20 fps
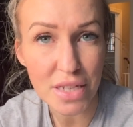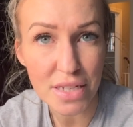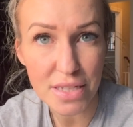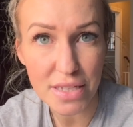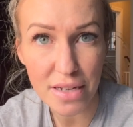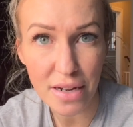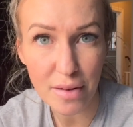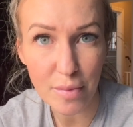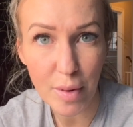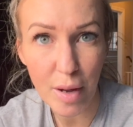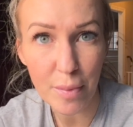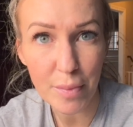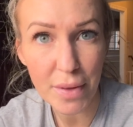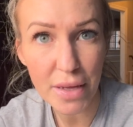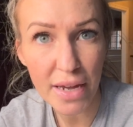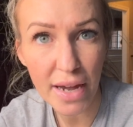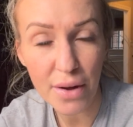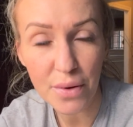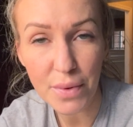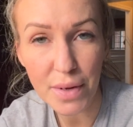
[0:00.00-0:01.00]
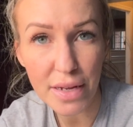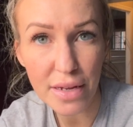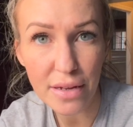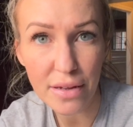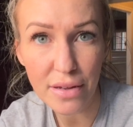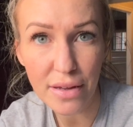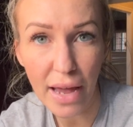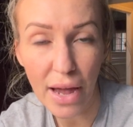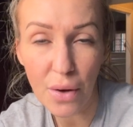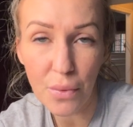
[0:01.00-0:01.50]
this young puppy, how
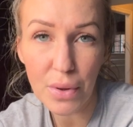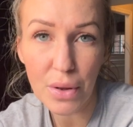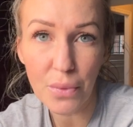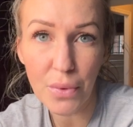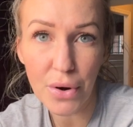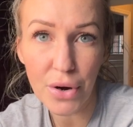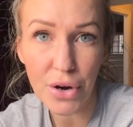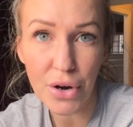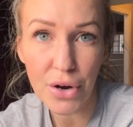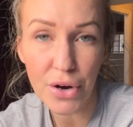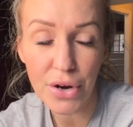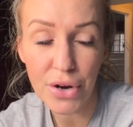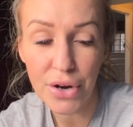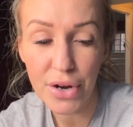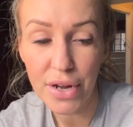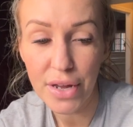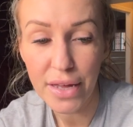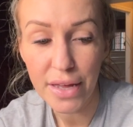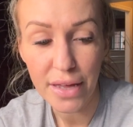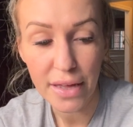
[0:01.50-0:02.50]
we, how we work her